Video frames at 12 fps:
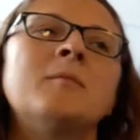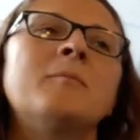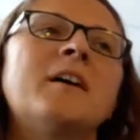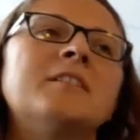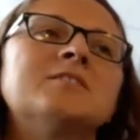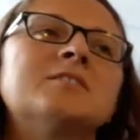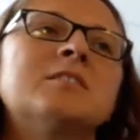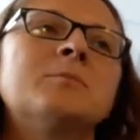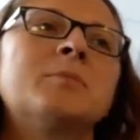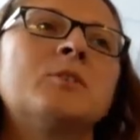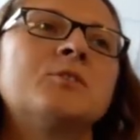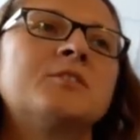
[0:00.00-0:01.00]
and to
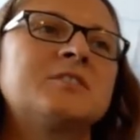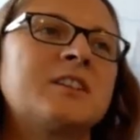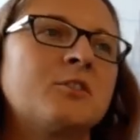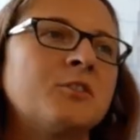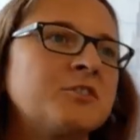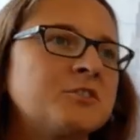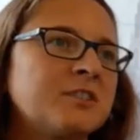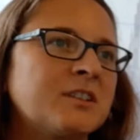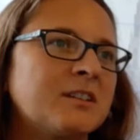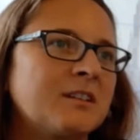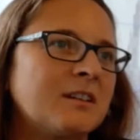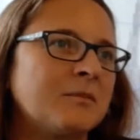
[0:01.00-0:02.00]
build the
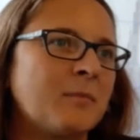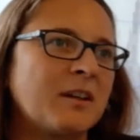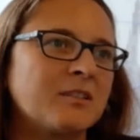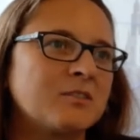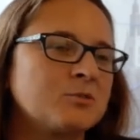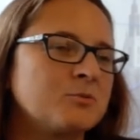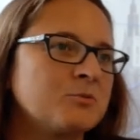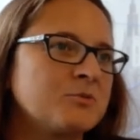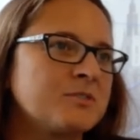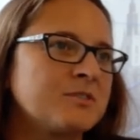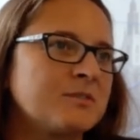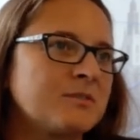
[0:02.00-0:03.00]
technology and make the
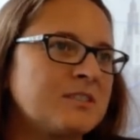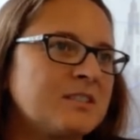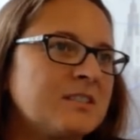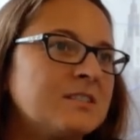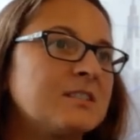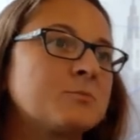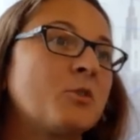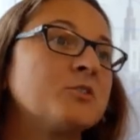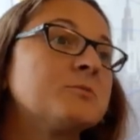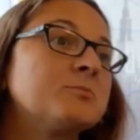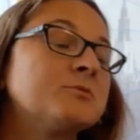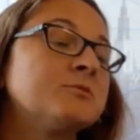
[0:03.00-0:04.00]
tools as easy as
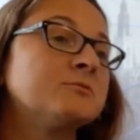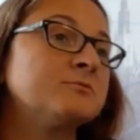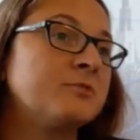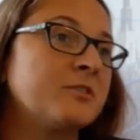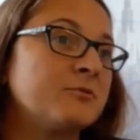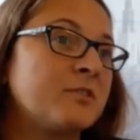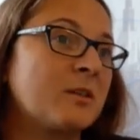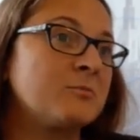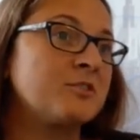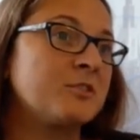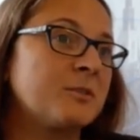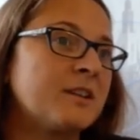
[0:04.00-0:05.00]
possible for them
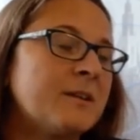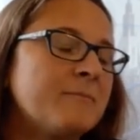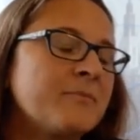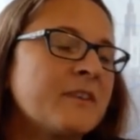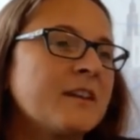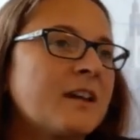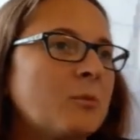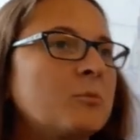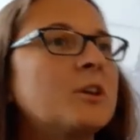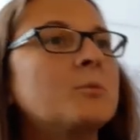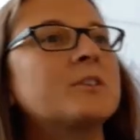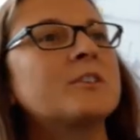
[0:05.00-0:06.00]
to do that. And we
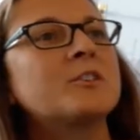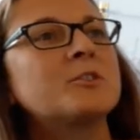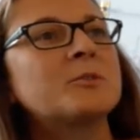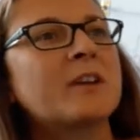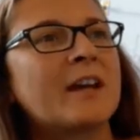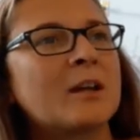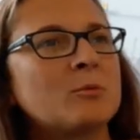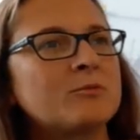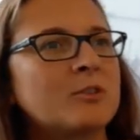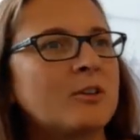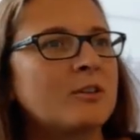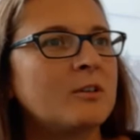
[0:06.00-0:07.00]
know within the UK we've
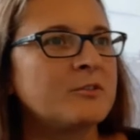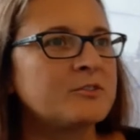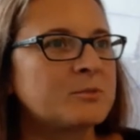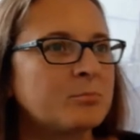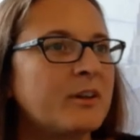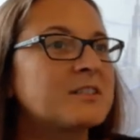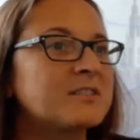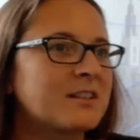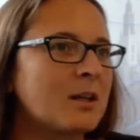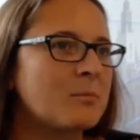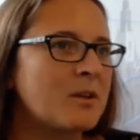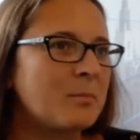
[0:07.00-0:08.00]
got obviously Brexit
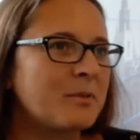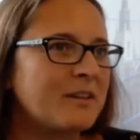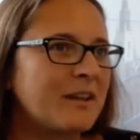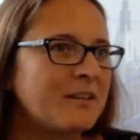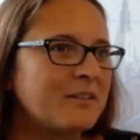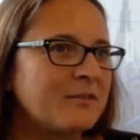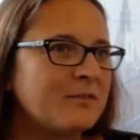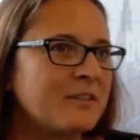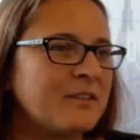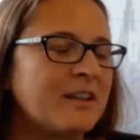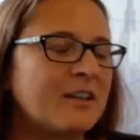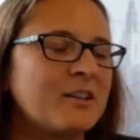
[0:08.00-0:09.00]
coming up at the
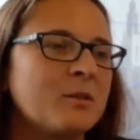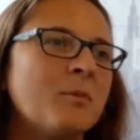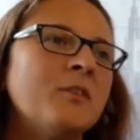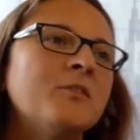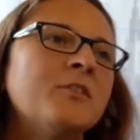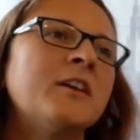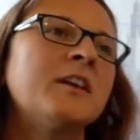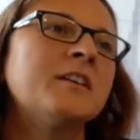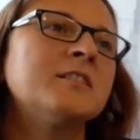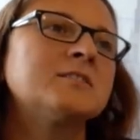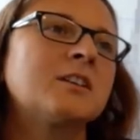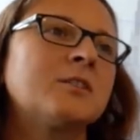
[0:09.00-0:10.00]
end of the month,
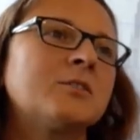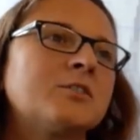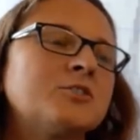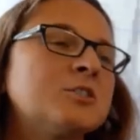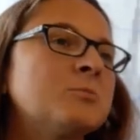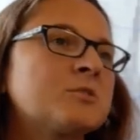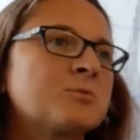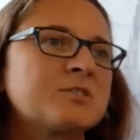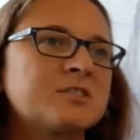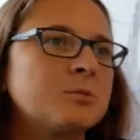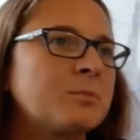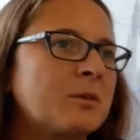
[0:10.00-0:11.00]
so consumers will
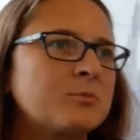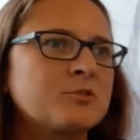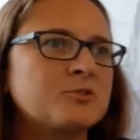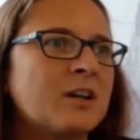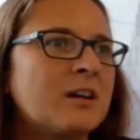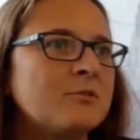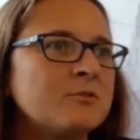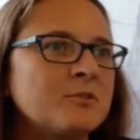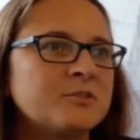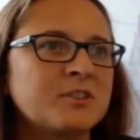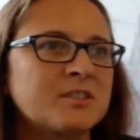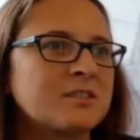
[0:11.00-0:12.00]
still be able to travel
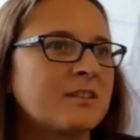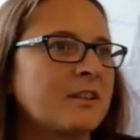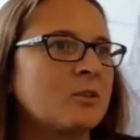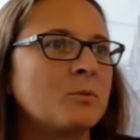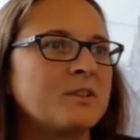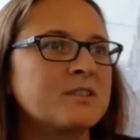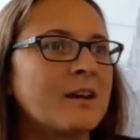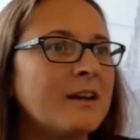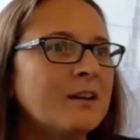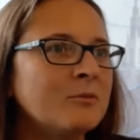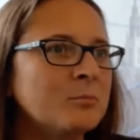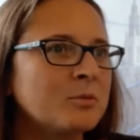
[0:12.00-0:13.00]
just like they always
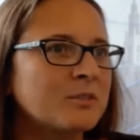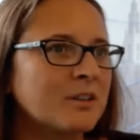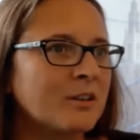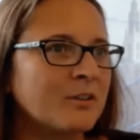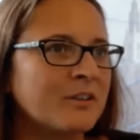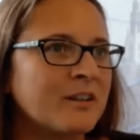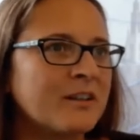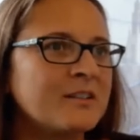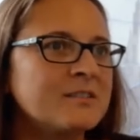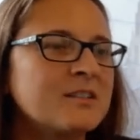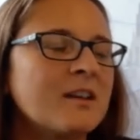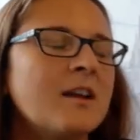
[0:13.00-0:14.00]
have and book their
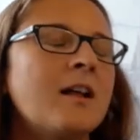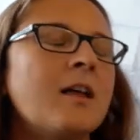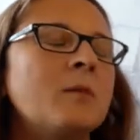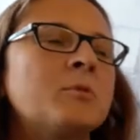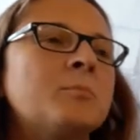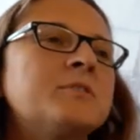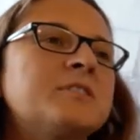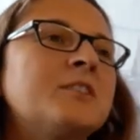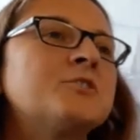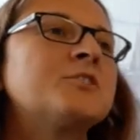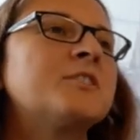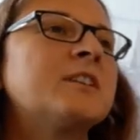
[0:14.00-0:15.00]
holidays, but
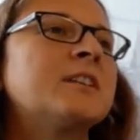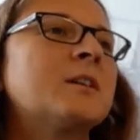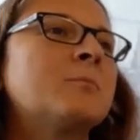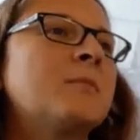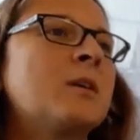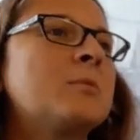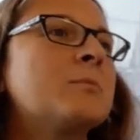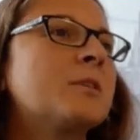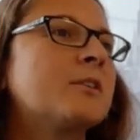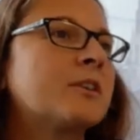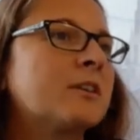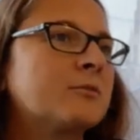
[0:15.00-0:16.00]
potentially they'll maybe be
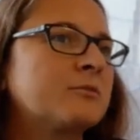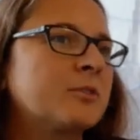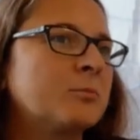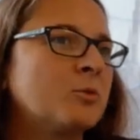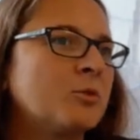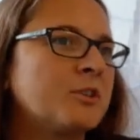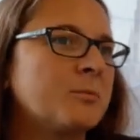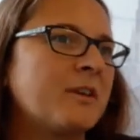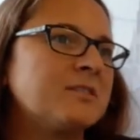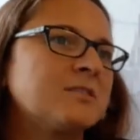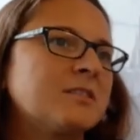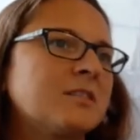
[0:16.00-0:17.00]
looking for more
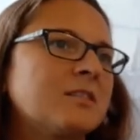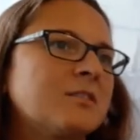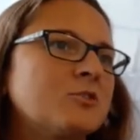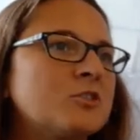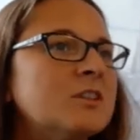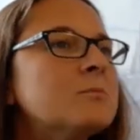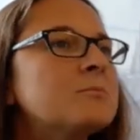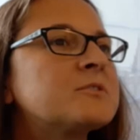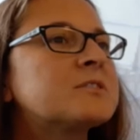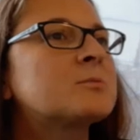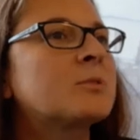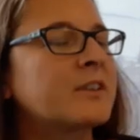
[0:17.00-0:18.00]
domestic
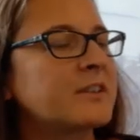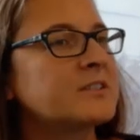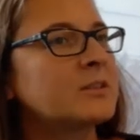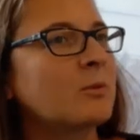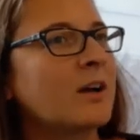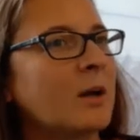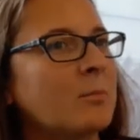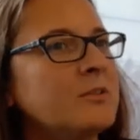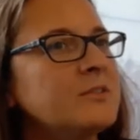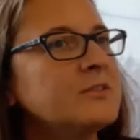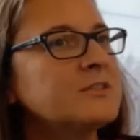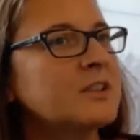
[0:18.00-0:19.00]
trips while they see what
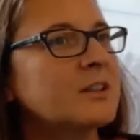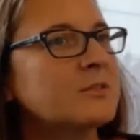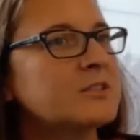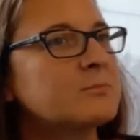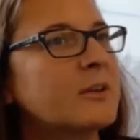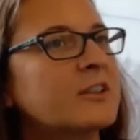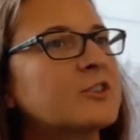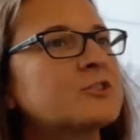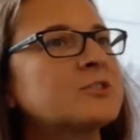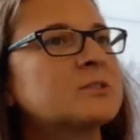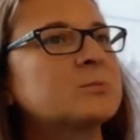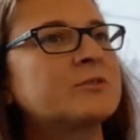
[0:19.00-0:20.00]
happens. So just making
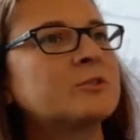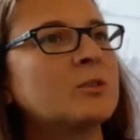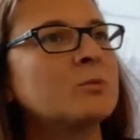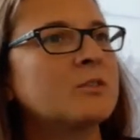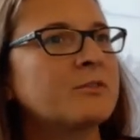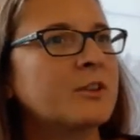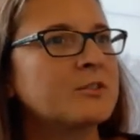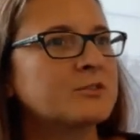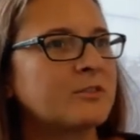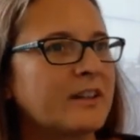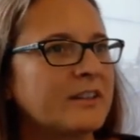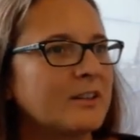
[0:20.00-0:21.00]
sure that we've got all of those
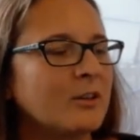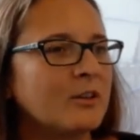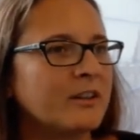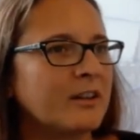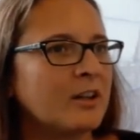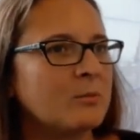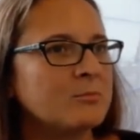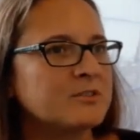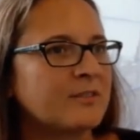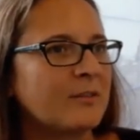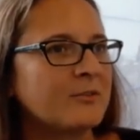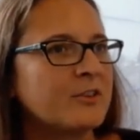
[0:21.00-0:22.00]
great holiday homes
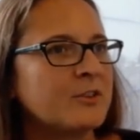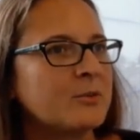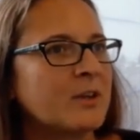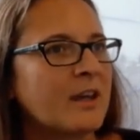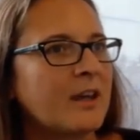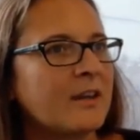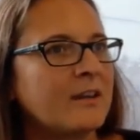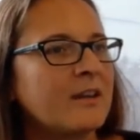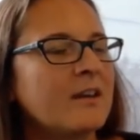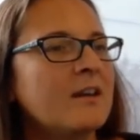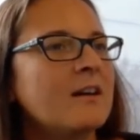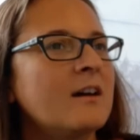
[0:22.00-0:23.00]
around the UK
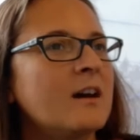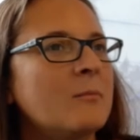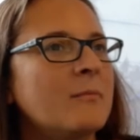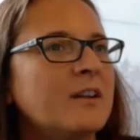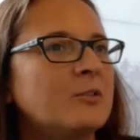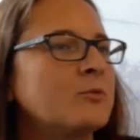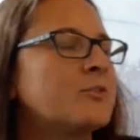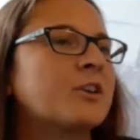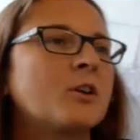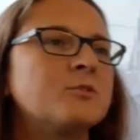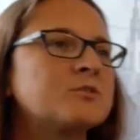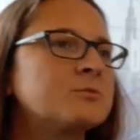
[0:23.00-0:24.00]
and all the
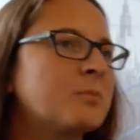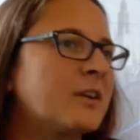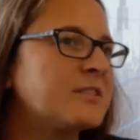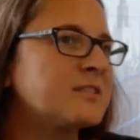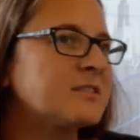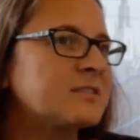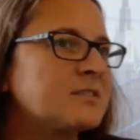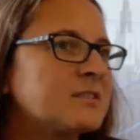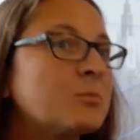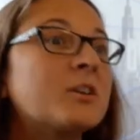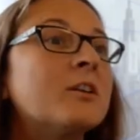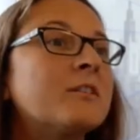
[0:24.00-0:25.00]
coastal places that
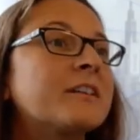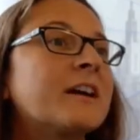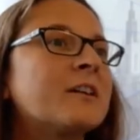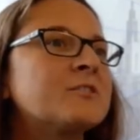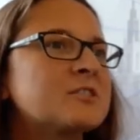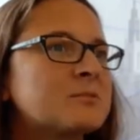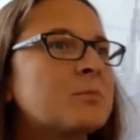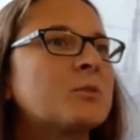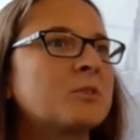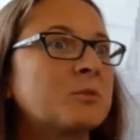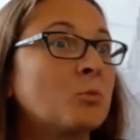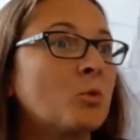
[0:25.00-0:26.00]
we currently have, just
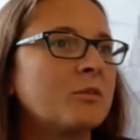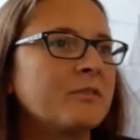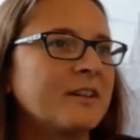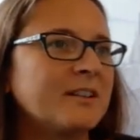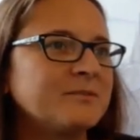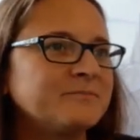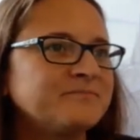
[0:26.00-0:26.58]
building more of that.